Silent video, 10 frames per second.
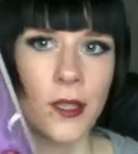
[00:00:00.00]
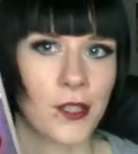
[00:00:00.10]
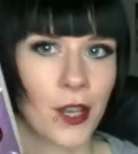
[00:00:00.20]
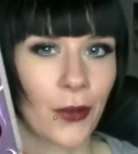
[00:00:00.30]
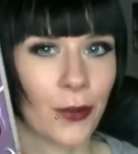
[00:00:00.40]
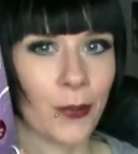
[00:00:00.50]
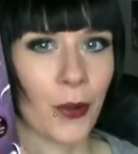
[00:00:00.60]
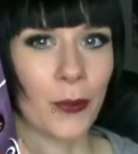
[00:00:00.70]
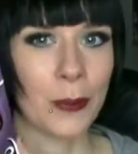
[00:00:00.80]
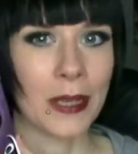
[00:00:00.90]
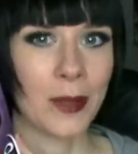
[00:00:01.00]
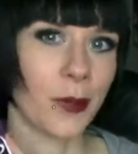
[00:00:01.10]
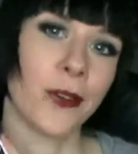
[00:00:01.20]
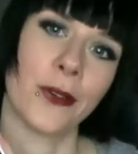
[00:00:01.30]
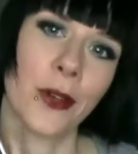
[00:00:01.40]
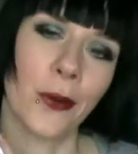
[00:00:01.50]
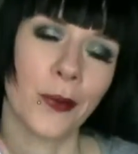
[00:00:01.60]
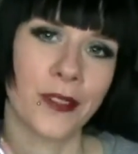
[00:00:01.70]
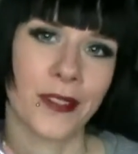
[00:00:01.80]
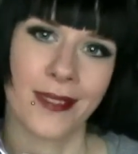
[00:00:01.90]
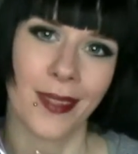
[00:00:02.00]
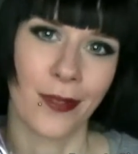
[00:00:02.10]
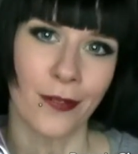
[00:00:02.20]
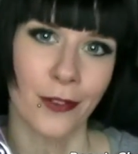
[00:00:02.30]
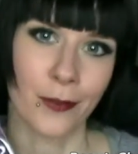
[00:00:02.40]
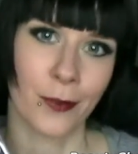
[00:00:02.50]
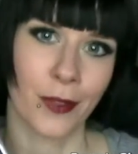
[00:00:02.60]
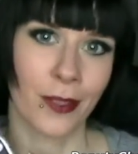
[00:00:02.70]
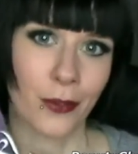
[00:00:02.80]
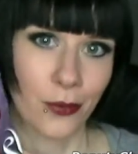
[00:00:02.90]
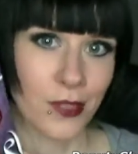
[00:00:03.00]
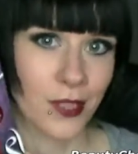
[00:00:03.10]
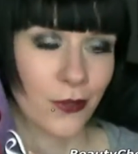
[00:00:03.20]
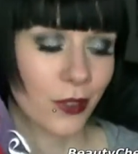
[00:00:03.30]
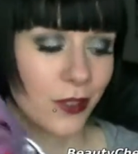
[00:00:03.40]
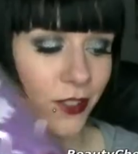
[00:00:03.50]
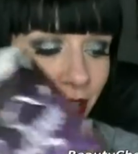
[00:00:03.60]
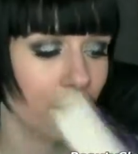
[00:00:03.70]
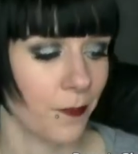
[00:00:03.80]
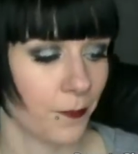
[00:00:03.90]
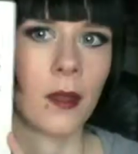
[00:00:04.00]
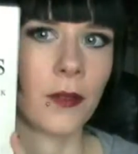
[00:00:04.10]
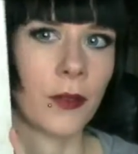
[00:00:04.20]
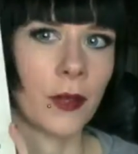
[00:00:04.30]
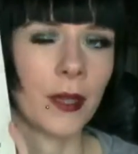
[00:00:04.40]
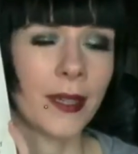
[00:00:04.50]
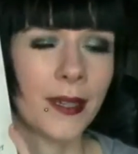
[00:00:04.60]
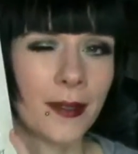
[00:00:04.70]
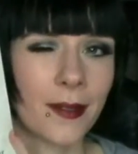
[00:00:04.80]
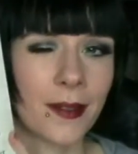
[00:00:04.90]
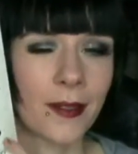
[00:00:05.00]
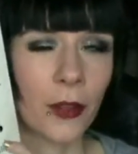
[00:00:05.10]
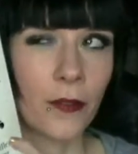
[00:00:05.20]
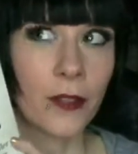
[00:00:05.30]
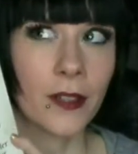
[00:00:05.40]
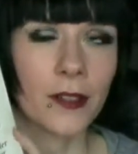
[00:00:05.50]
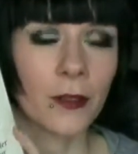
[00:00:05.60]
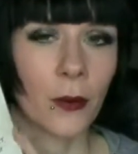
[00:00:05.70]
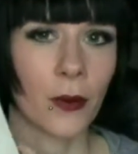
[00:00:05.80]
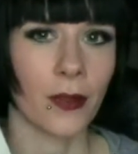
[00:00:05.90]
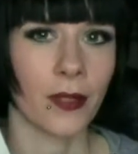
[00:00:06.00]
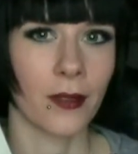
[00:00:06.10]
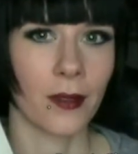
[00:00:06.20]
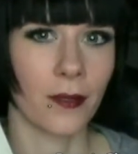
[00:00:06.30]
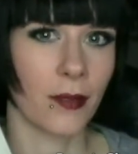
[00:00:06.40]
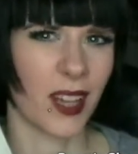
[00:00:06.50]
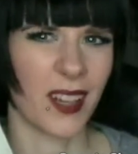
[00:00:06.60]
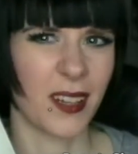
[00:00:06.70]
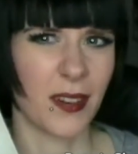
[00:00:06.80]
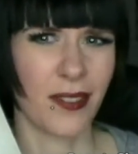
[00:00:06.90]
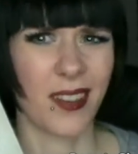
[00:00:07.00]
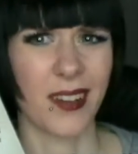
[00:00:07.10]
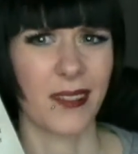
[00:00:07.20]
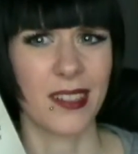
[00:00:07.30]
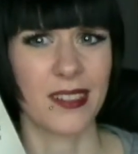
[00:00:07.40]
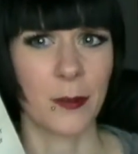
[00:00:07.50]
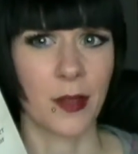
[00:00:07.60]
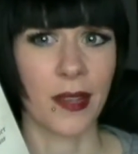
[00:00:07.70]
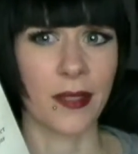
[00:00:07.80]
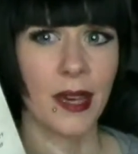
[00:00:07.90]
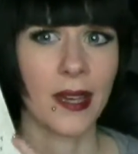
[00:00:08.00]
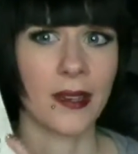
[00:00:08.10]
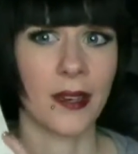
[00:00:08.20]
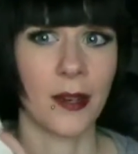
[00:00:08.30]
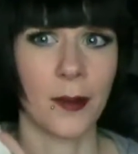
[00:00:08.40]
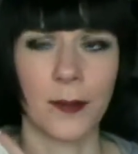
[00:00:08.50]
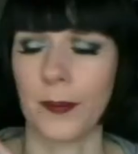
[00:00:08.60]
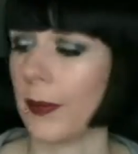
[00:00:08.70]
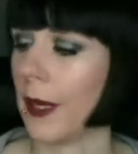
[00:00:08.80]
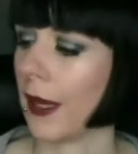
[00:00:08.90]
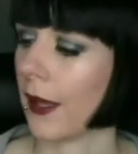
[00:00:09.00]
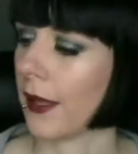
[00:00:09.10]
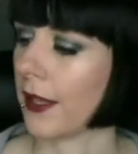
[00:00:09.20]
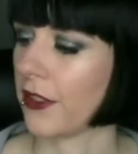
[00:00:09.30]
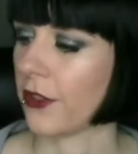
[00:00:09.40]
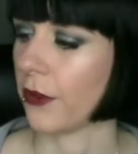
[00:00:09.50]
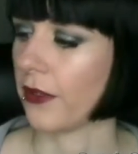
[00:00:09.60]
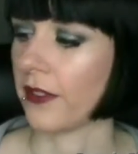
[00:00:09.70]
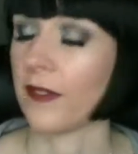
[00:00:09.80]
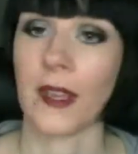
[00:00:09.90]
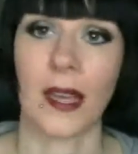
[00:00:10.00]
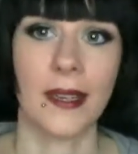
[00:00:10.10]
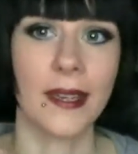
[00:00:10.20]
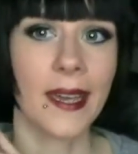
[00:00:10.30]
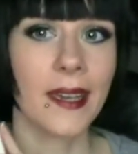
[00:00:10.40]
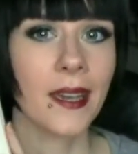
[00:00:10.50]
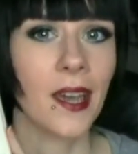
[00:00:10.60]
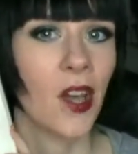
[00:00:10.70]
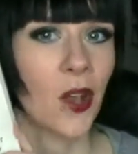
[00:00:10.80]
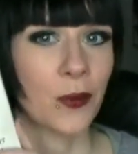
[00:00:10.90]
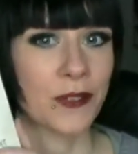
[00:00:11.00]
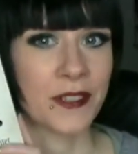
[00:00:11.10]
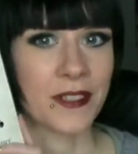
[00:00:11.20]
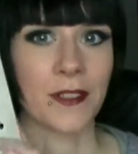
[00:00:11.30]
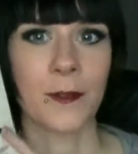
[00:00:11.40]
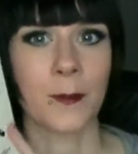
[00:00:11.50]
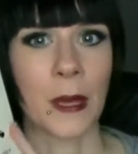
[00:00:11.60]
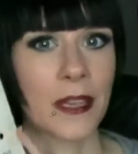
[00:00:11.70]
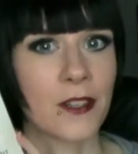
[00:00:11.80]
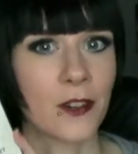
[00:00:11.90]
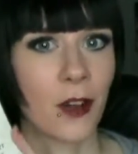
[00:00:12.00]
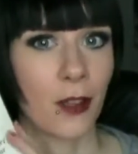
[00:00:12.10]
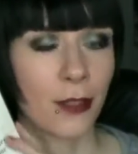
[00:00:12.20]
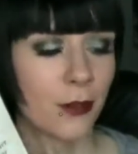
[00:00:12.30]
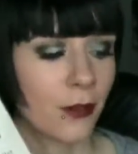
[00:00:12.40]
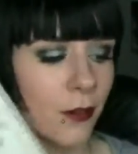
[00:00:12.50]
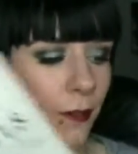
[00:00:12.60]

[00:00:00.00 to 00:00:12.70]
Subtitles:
Shadow and Bone by Leroy Dugo, which is the 1st book in the Crochet trilogy. Die Violine des Teufels, or The Violin of the Devil, something like that, by Joseph Gallinac, which is a Spanish author.